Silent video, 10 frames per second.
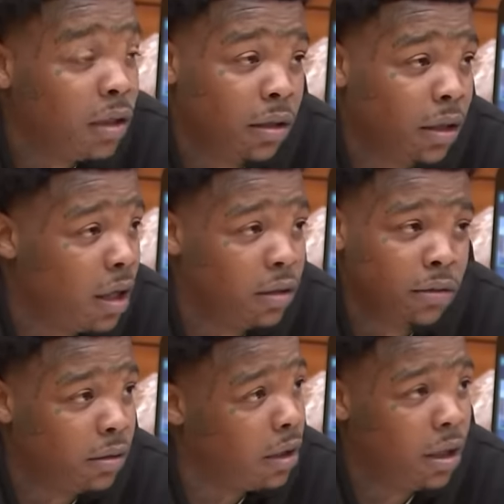did a lot of
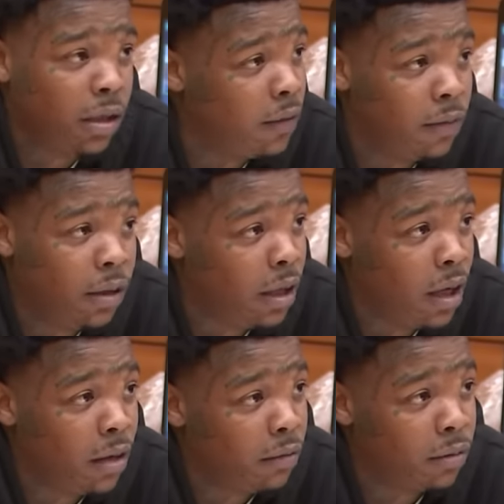drugs. I ain't never did
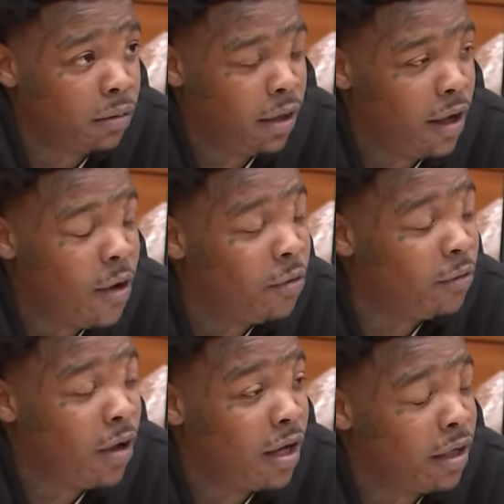heroin. I don't even
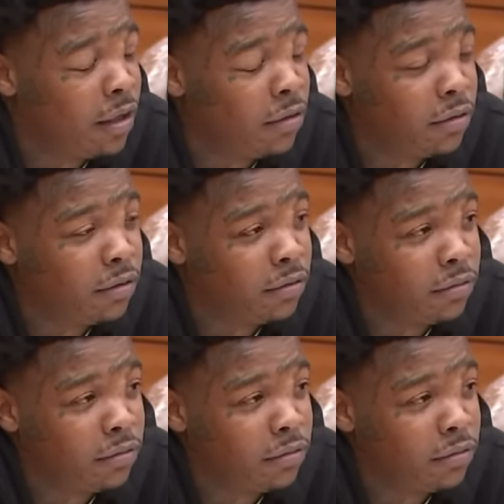know how that look.